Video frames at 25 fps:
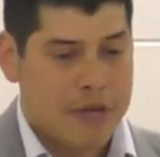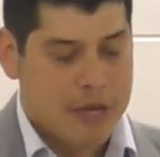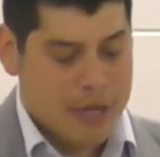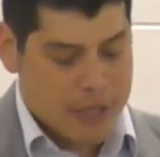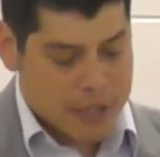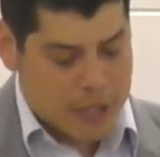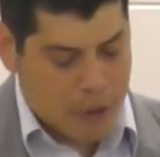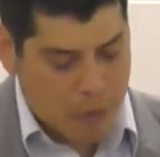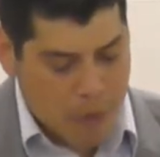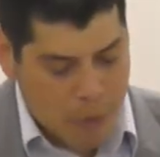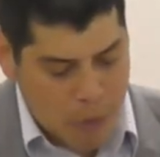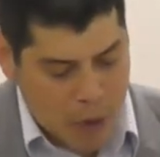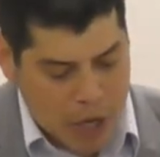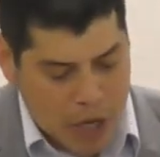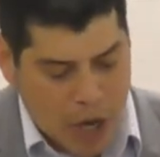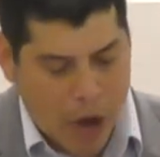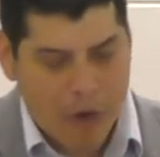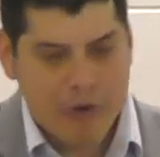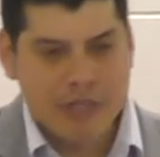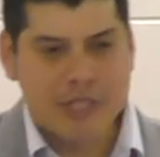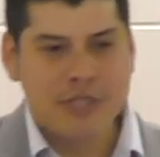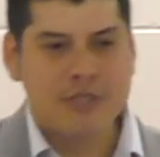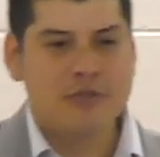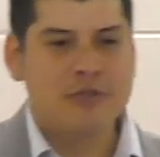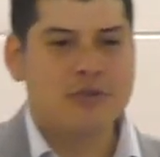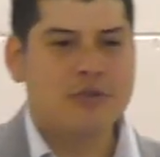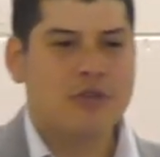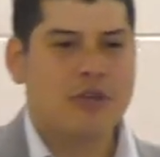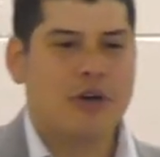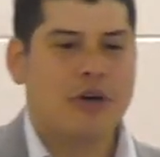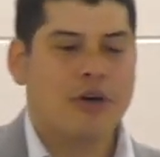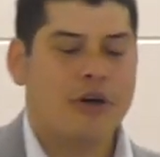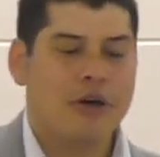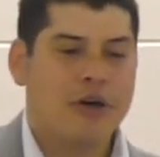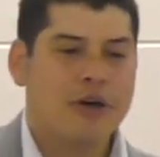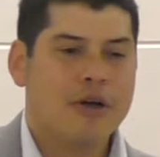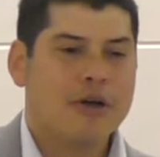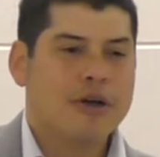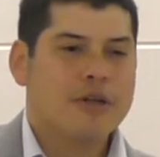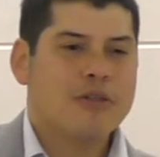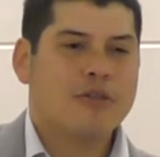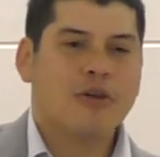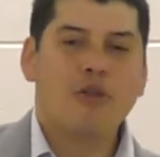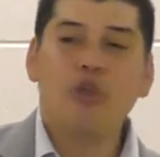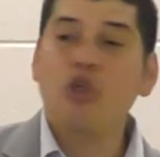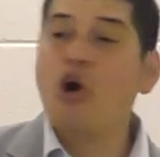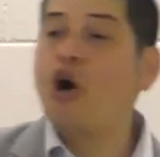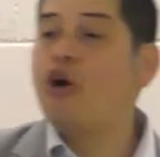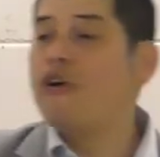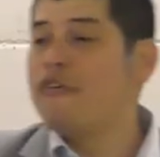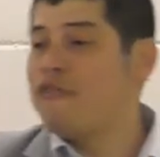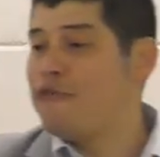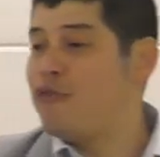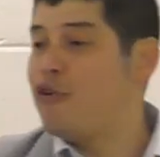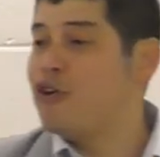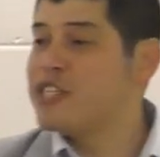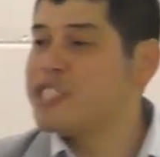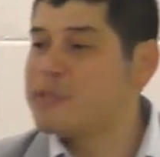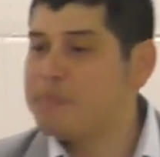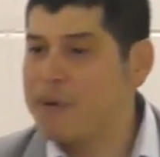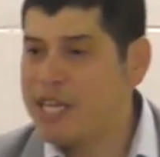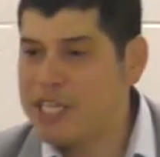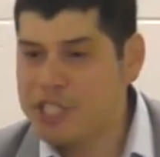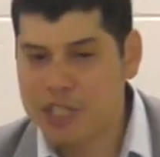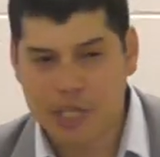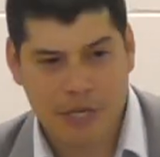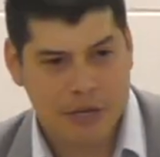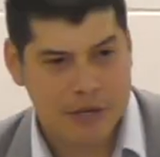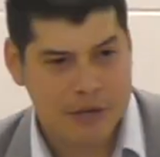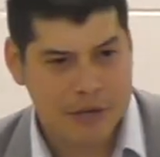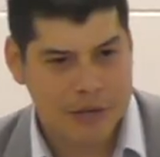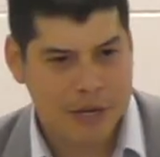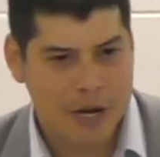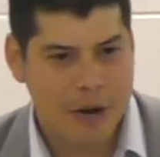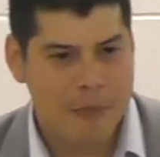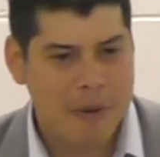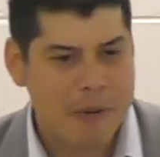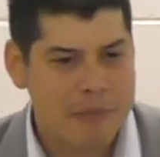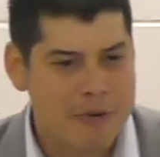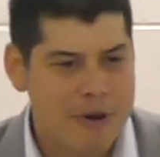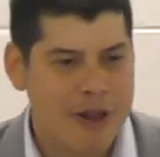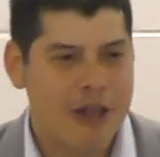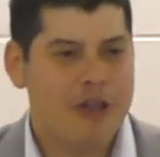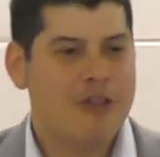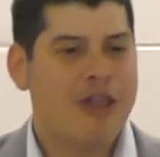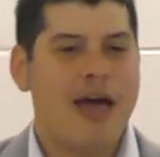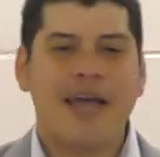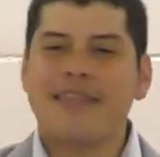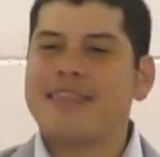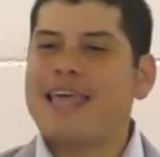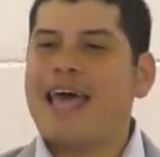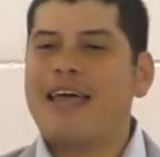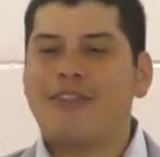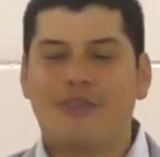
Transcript: So we're going to do the, the law of first mention. You know, people like that,